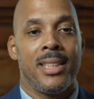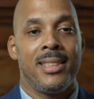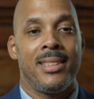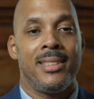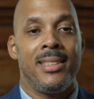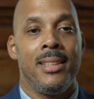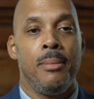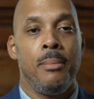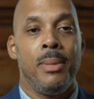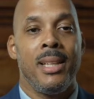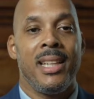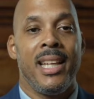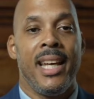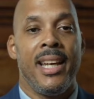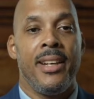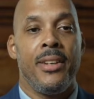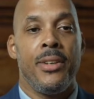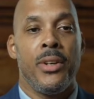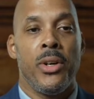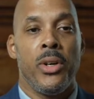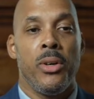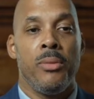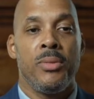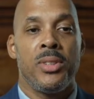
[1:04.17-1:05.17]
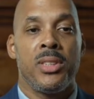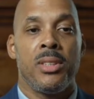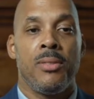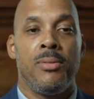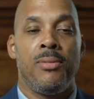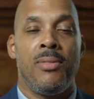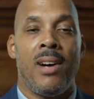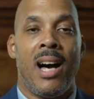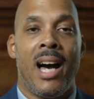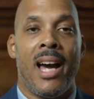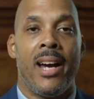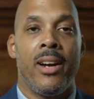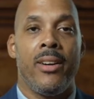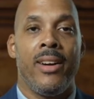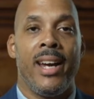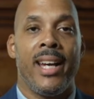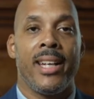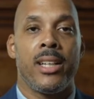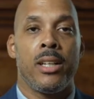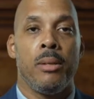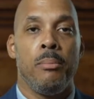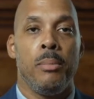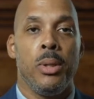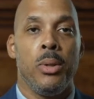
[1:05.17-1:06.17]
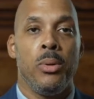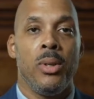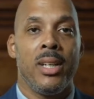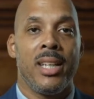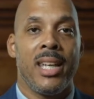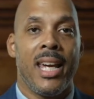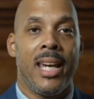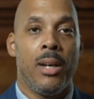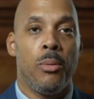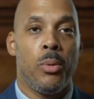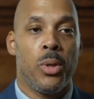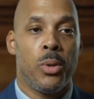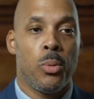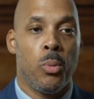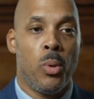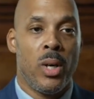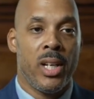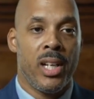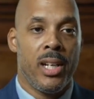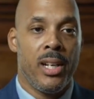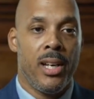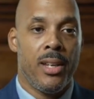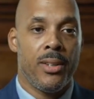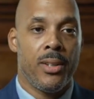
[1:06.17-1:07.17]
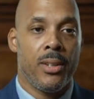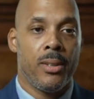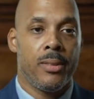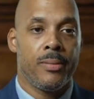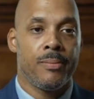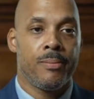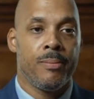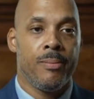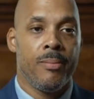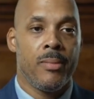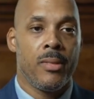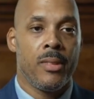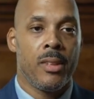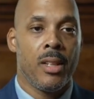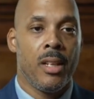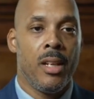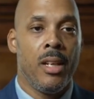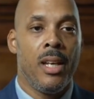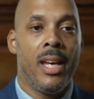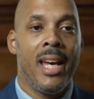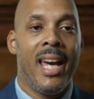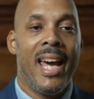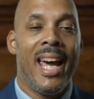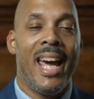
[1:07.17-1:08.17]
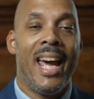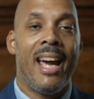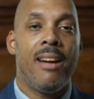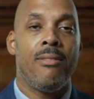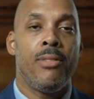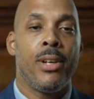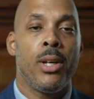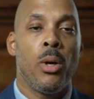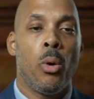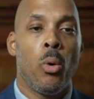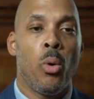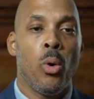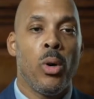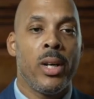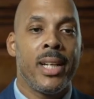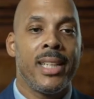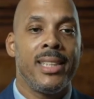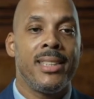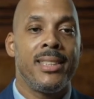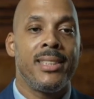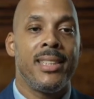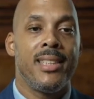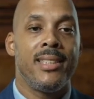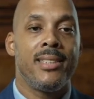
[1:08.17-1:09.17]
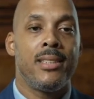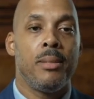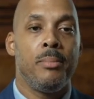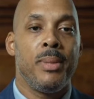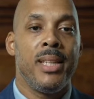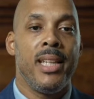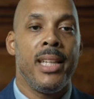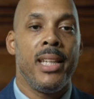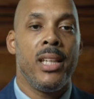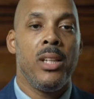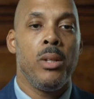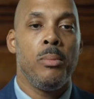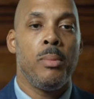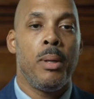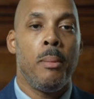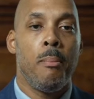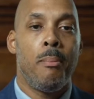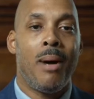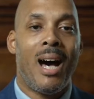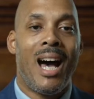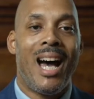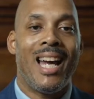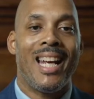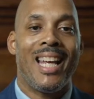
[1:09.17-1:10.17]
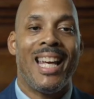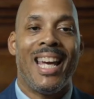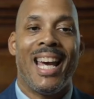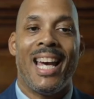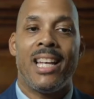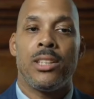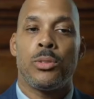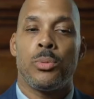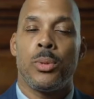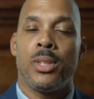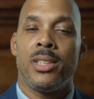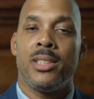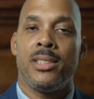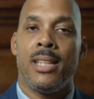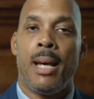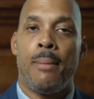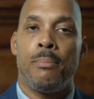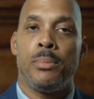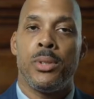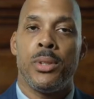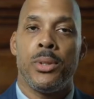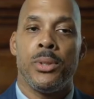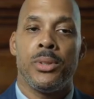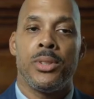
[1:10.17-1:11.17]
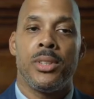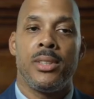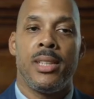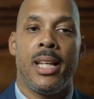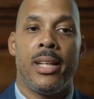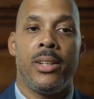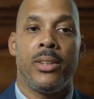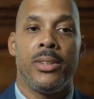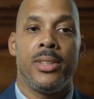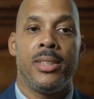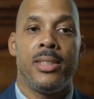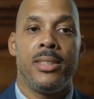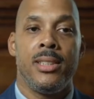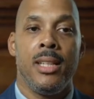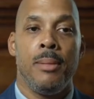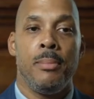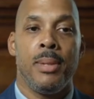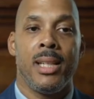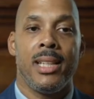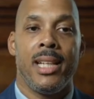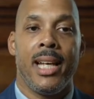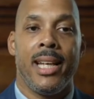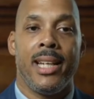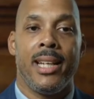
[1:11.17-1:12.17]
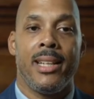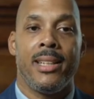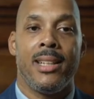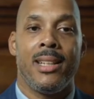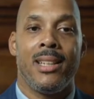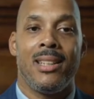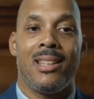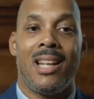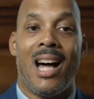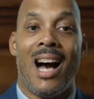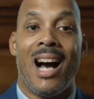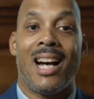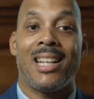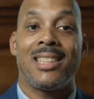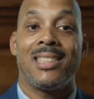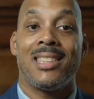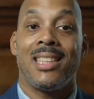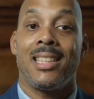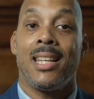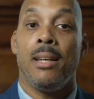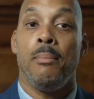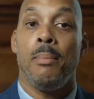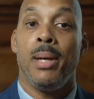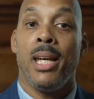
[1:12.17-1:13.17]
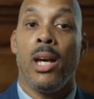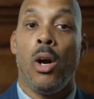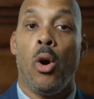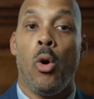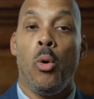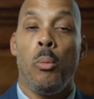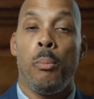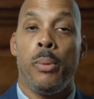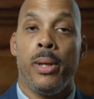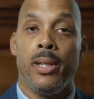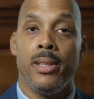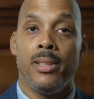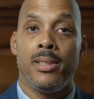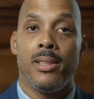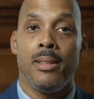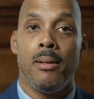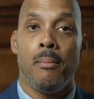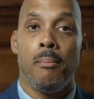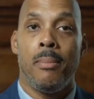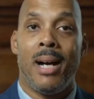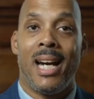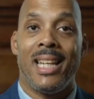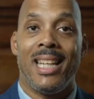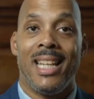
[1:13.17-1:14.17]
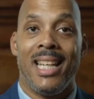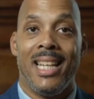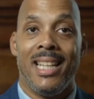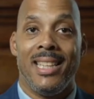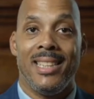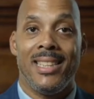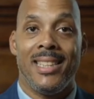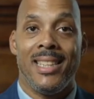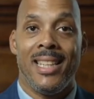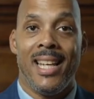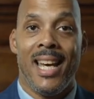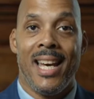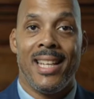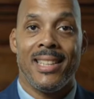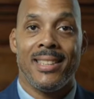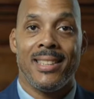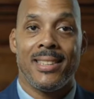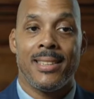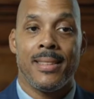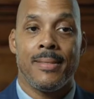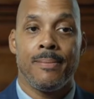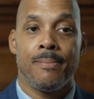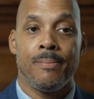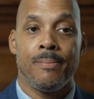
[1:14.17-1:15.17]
stimulate nerves to fire and communicate with one another. Every organ system in the human body has receptors that are stimulated, locks that can be opened by the ECS.